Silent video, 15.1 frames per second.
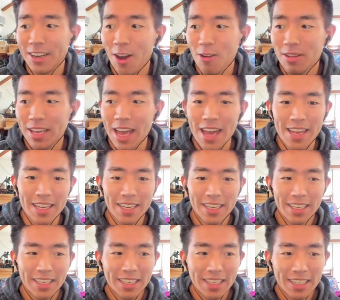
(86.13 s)
Okay,
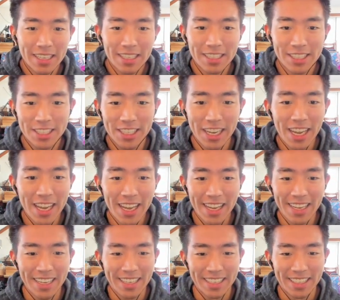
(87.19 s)

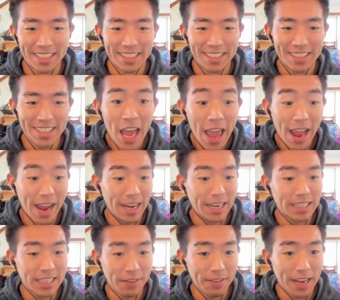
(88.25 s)
jeez.
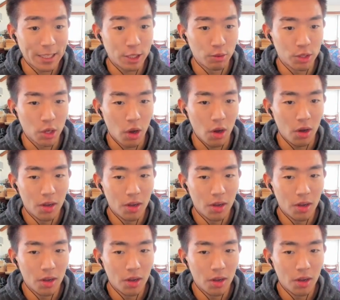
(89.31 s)
87 at Too Tall.